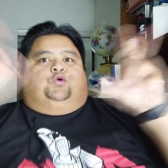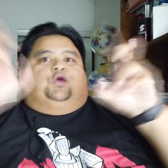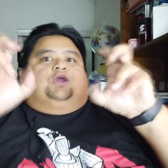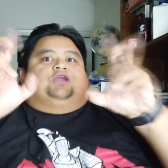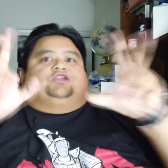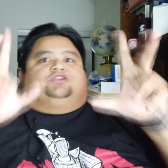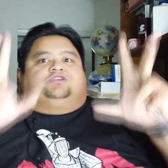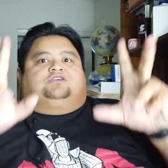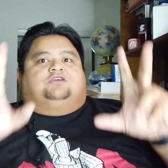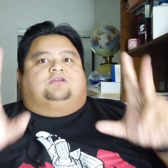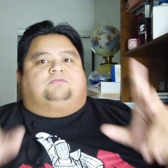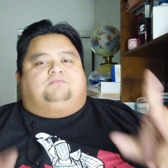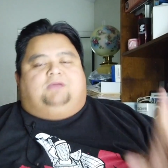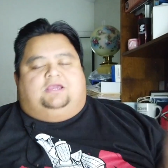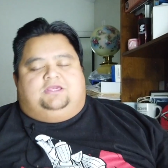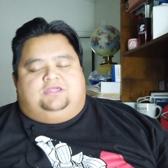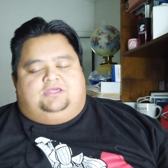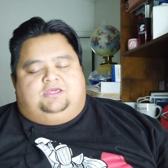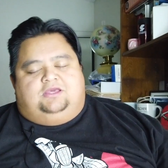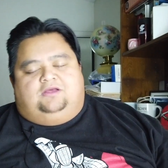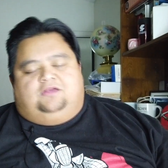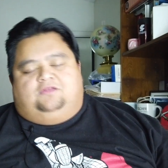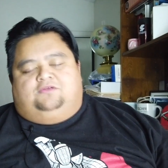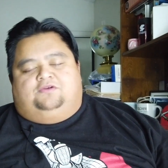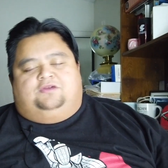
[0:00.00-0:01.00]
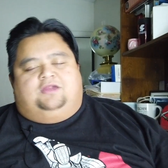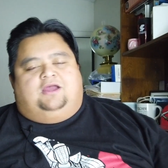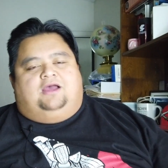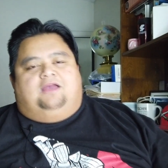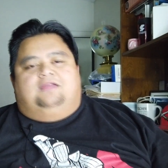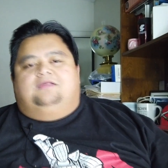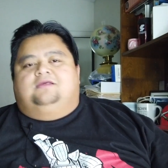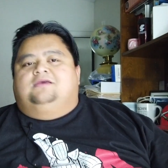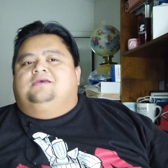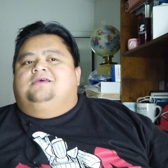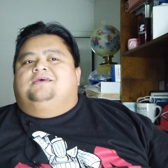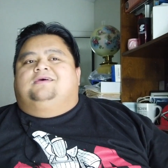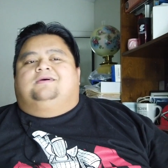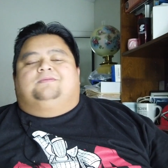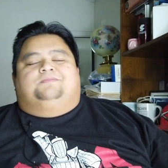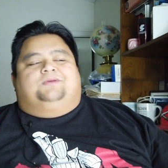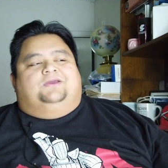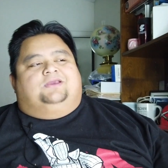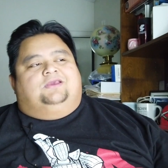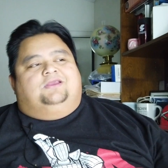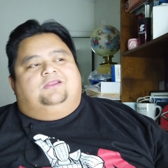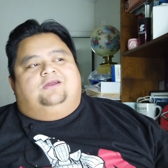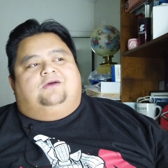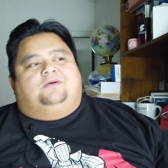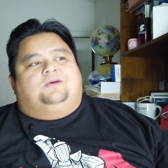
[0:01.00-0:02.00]
question my skill or not.
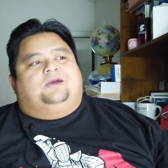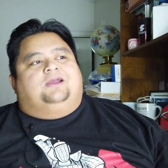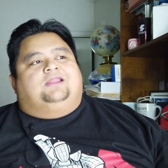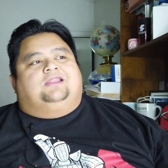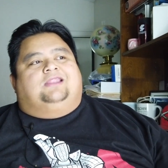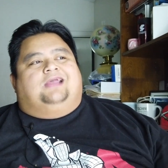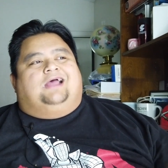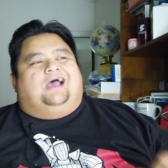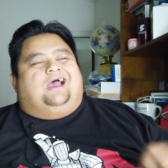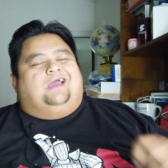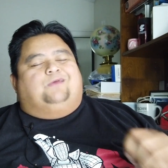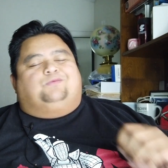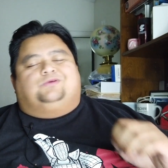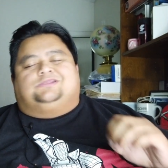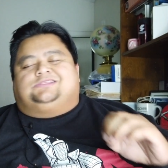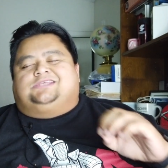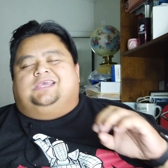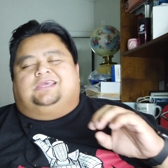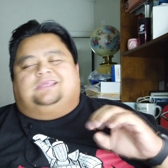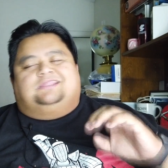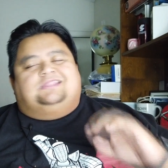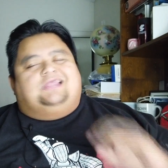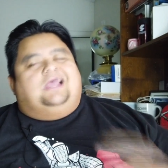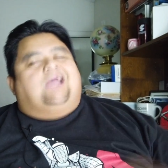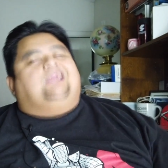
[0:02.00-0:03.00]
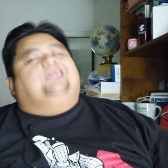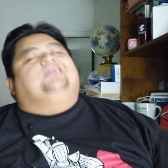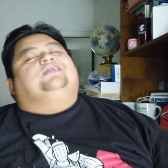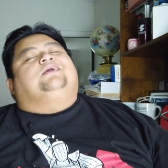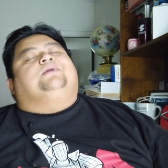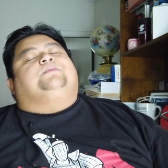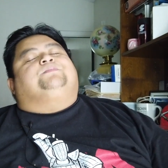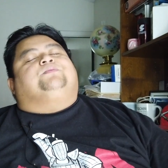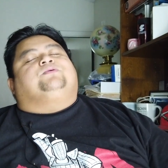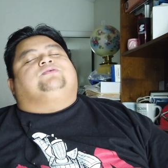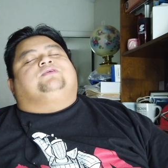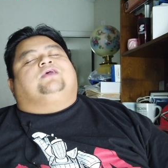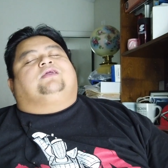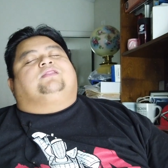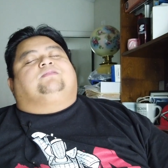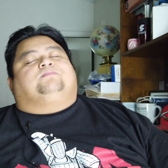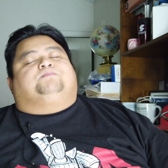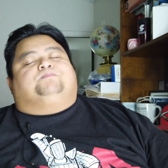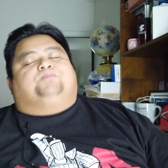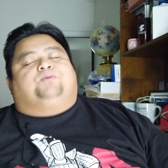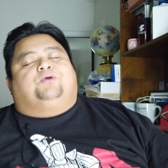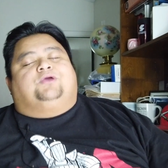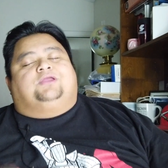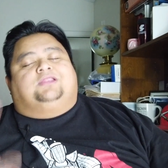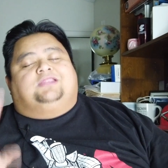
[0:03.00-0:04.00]
But you know what? I would say
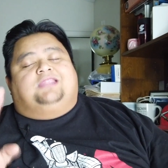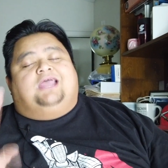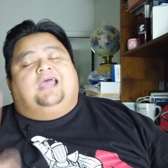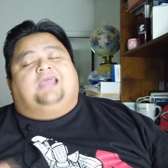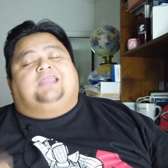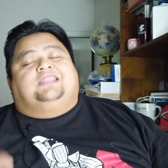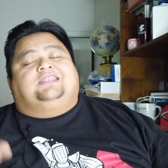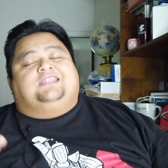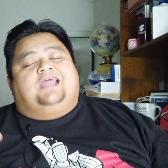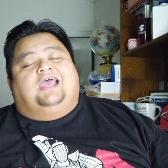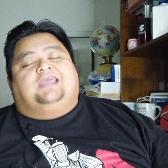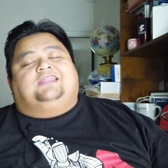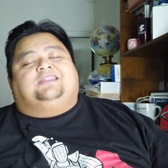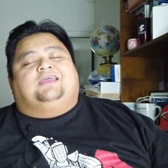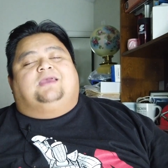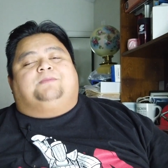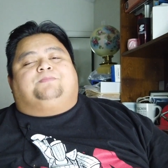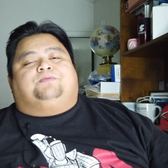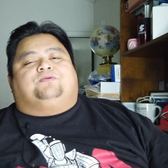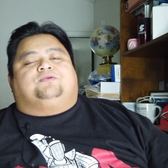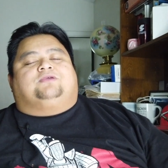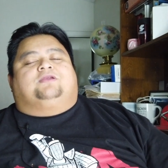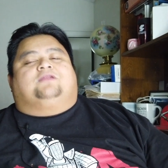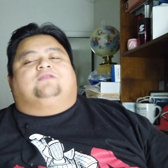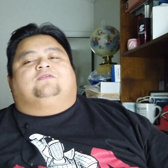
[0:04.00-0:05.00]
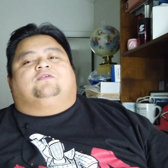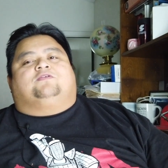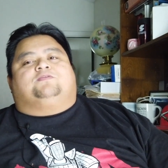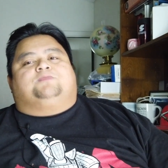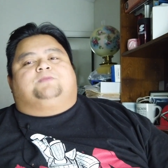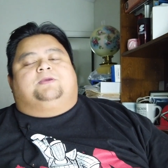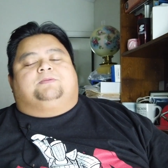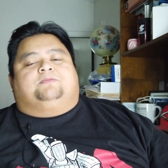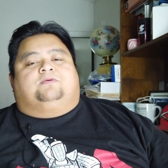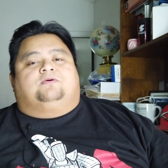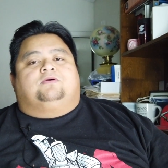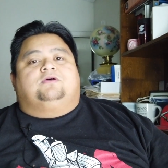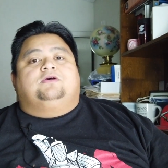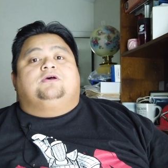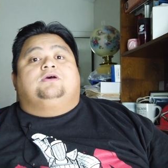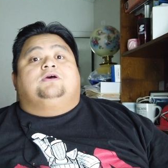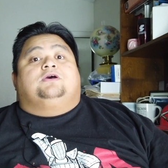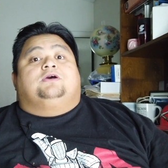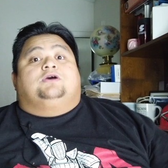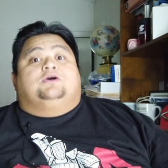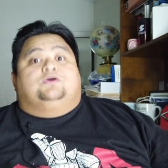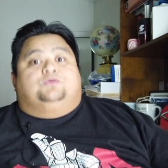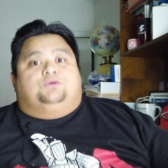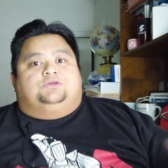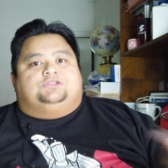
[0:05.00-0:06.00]
99.999% of those people
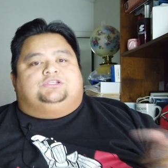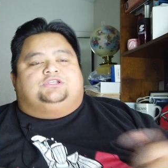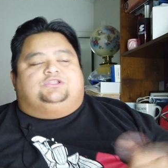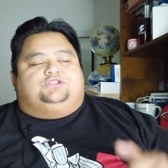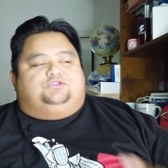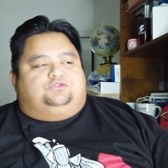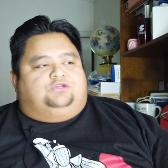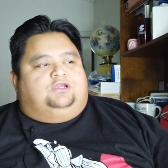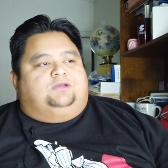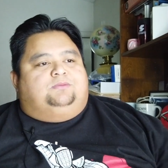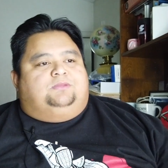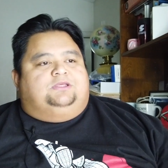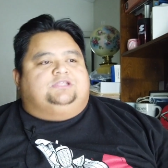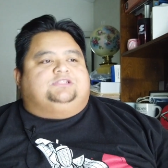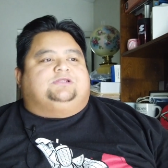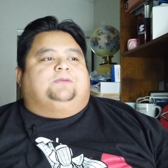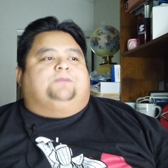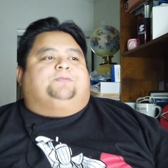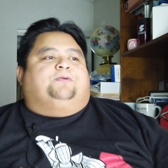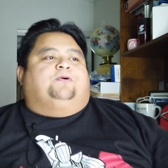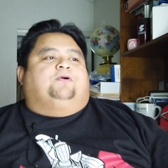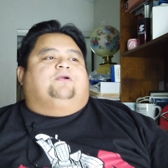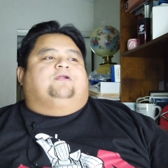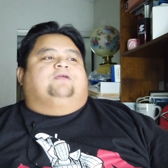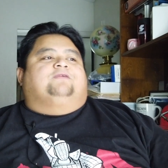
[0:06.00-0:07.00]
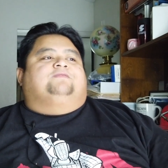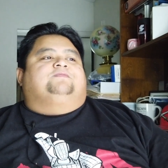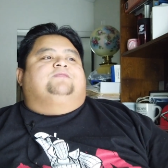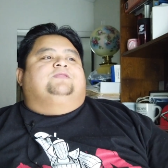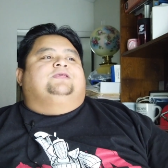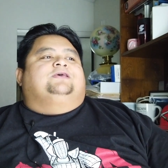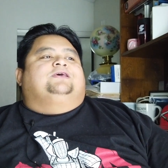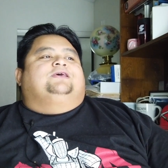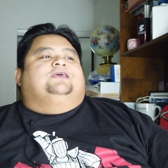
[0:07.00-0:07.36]
was extremely supportive.